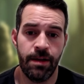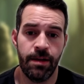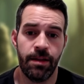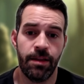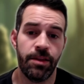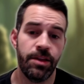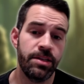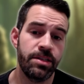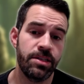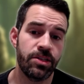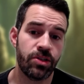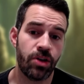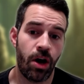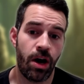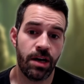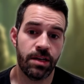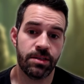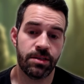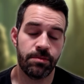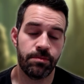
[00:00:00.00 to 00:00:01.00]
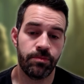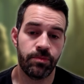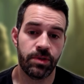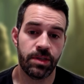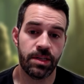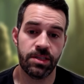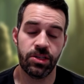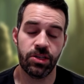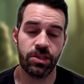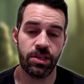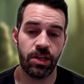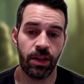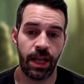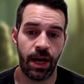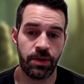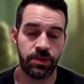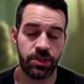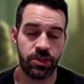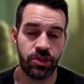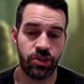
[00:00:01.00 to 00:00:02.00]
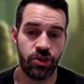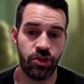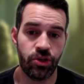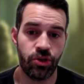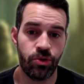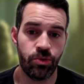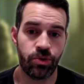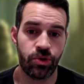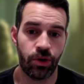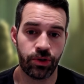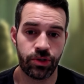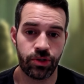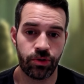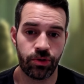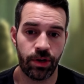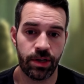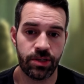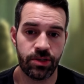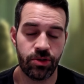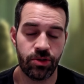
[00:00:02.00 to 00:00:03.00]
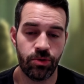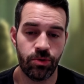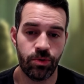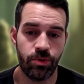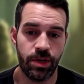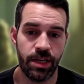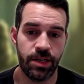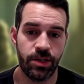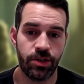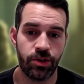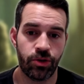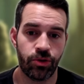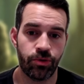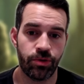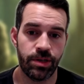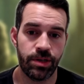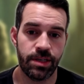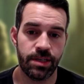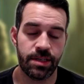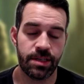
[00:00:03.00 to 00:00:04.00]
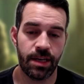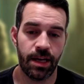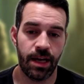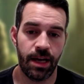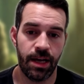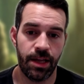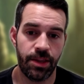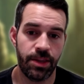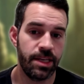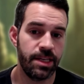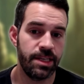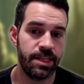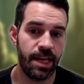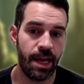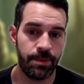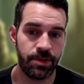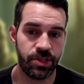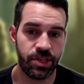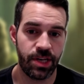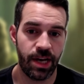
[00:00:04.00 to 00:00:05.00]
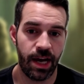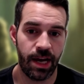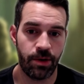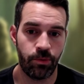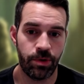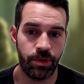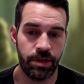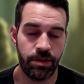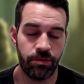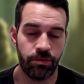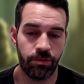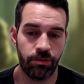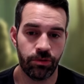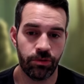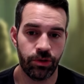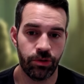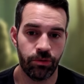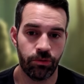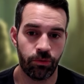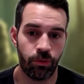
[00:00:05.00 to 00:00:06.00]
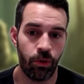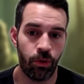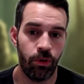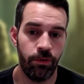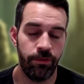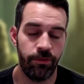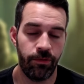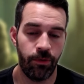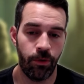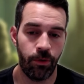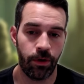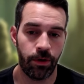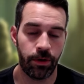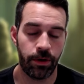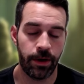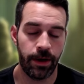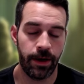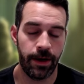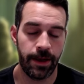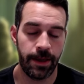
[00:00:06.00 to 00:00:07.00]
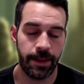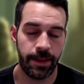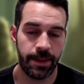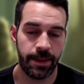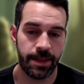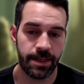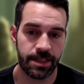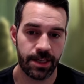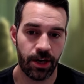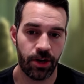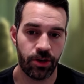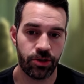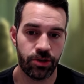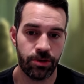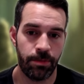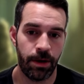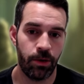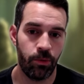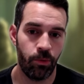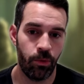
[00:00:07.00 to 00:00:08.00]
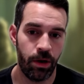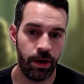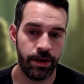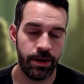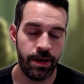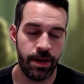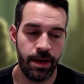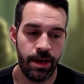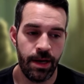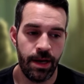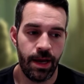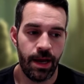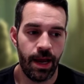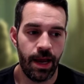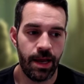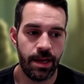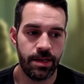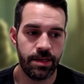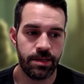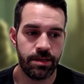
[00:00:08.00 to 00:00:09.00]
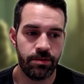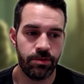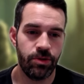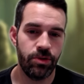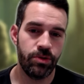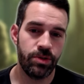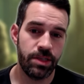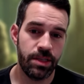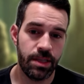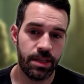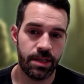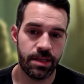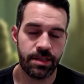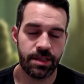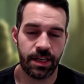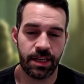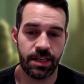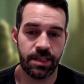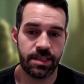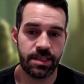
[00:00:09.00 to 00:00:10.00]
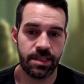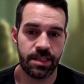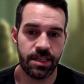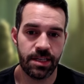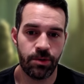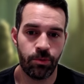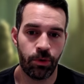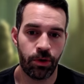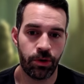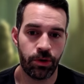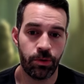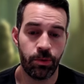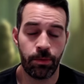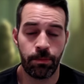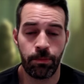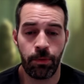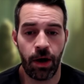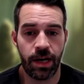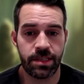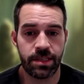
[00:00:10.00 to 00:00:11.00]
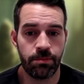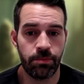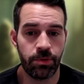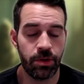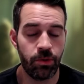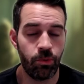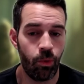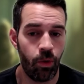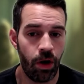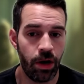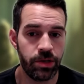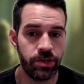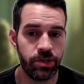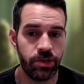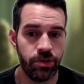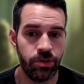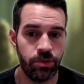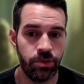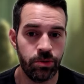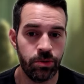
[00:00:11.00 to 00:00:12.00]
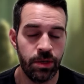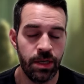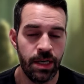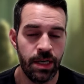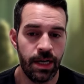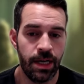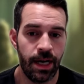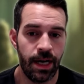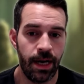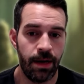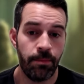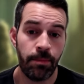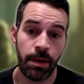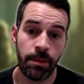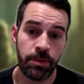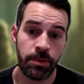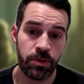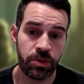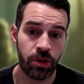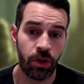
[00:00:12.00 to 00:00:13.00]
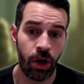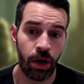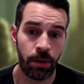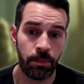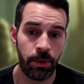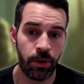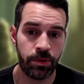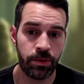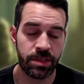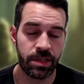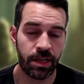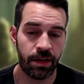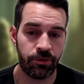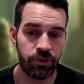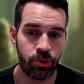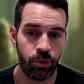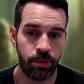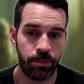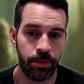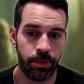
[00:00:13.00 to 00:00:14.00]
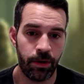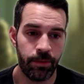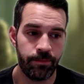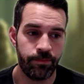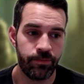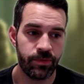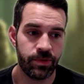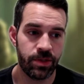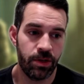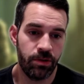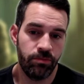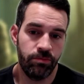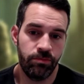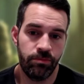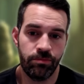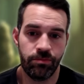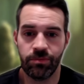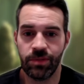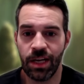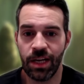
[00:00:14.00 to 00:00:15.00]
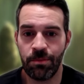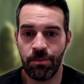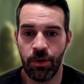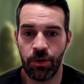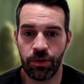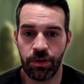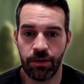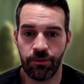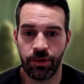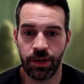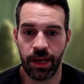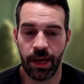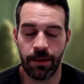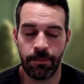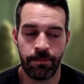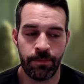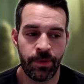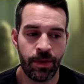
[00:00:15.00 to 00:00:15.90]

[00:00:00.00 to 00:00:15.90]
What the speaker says: This is awesome. This just allows us to use our stress to increase the damage die we roll for this character by 1. And using this, I could see where you would possibly want to maybe use a longbow instead of a short bow. So take both if you can.